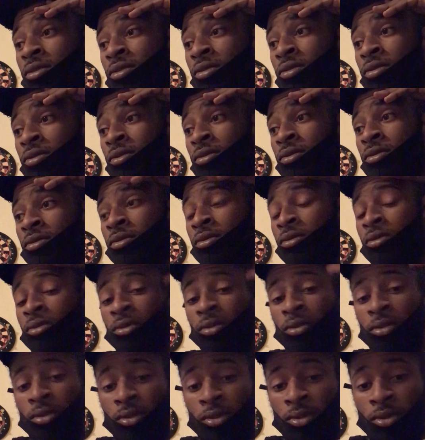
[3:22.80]

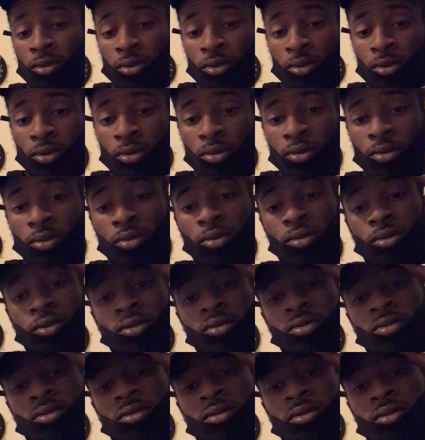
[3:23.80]

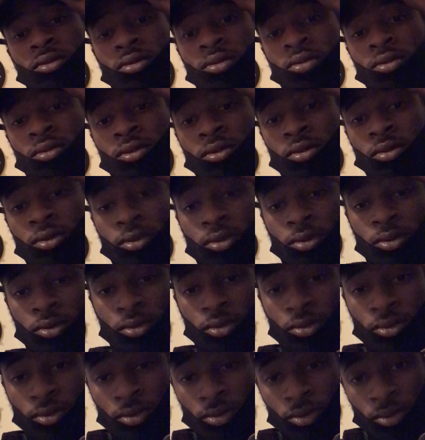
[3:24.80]
(silence)